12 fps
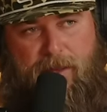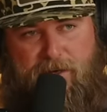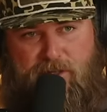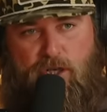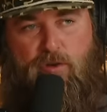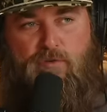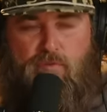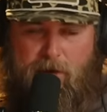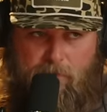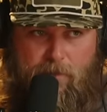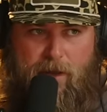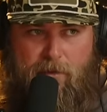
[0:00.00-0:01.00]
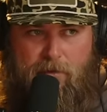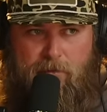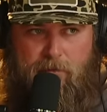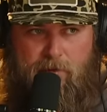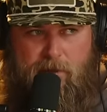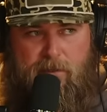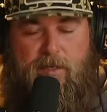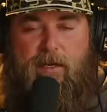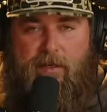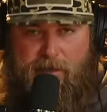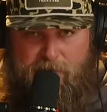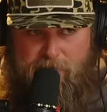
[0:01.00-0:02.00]
thing tuned really well, because it
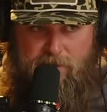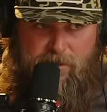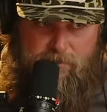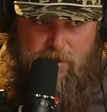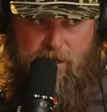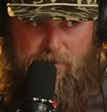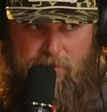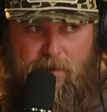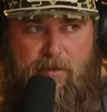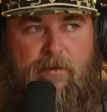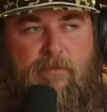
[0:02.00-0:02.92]
does have adjustable gas block.